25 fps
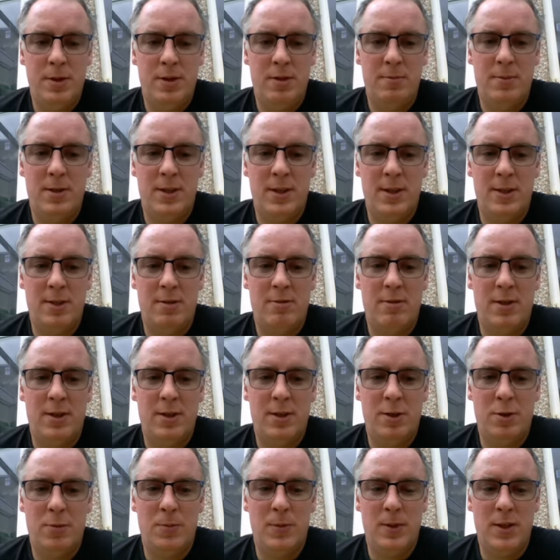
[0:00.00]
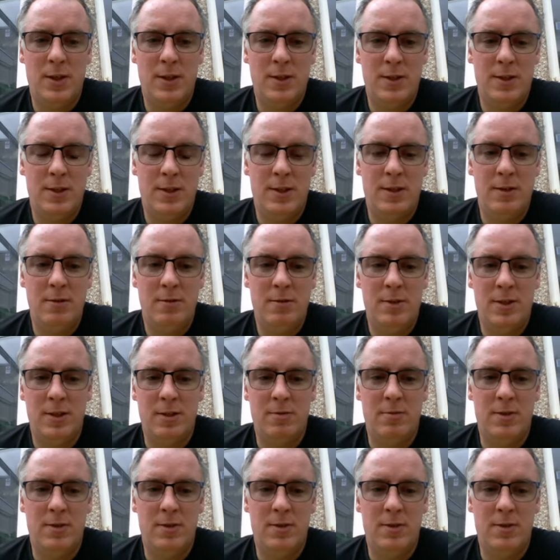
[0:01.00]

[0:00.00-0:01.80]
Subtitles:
so I better get cracking on with that soon.